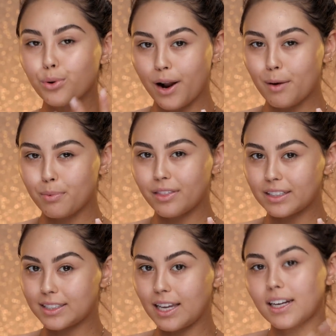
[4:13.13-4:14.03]
prep the
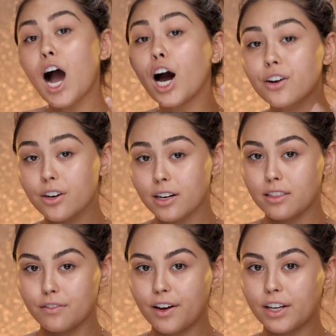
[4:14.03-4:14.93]
skin
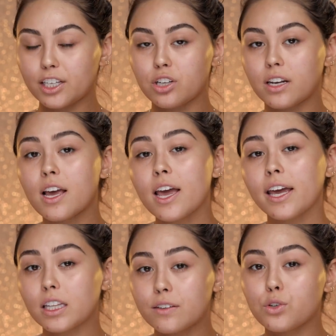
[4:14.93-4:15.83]
underneath the foundation.
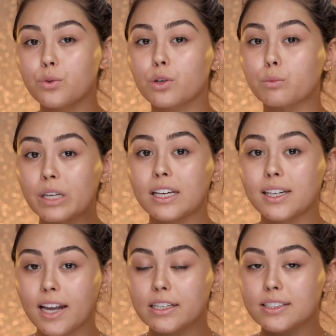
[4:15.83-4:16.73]
It leaves you with a really
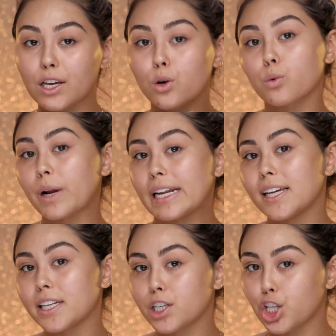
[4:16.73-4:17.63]
nice like
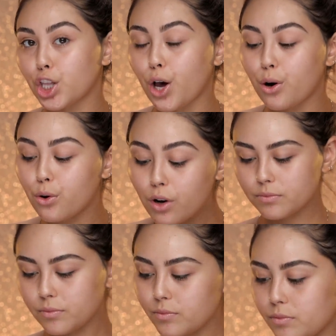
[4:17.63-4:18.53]
radiant glow
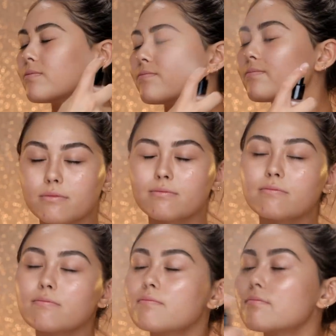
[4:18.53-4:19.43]
and I feel
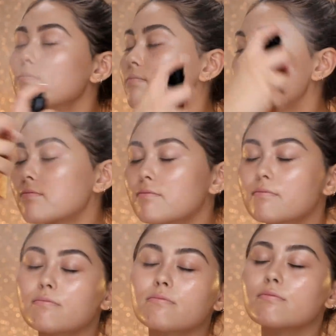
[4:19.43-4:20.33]
like it does
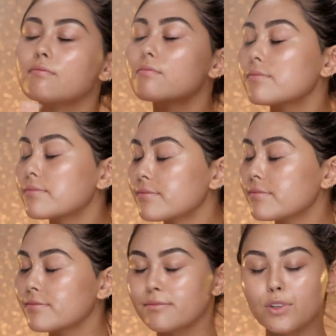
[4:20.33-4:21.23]
definitely make a
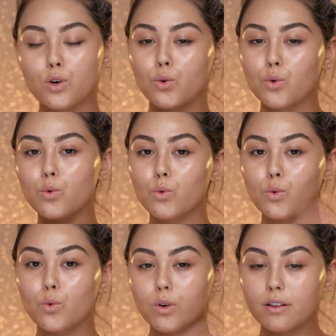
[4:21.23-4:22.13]
difference in the finished look
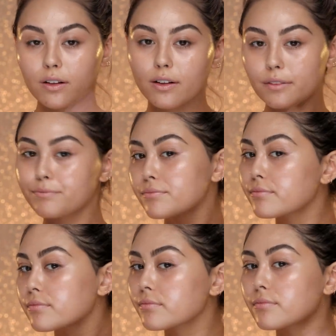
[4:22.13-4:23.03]
because you have that
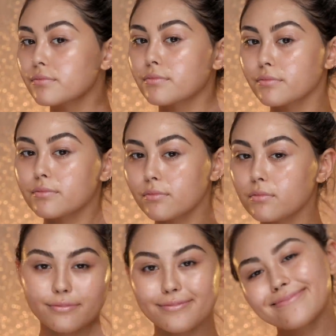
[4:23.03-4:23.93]
glow underneath
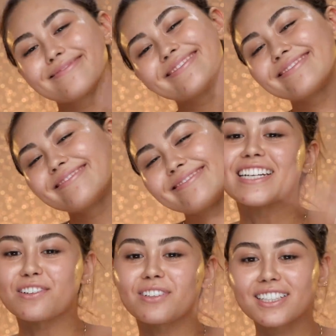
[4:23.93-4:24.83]
as your base.
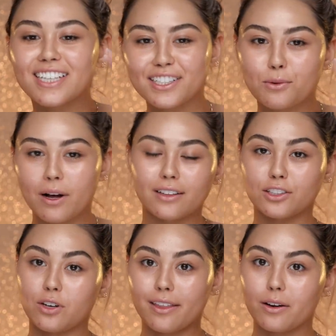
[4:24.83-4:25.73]
It really takes a while
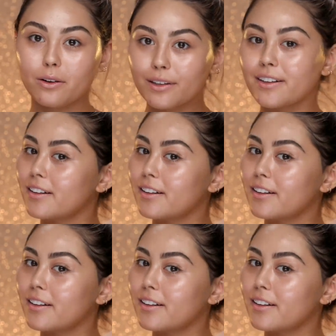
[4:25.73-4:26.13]
to dry though,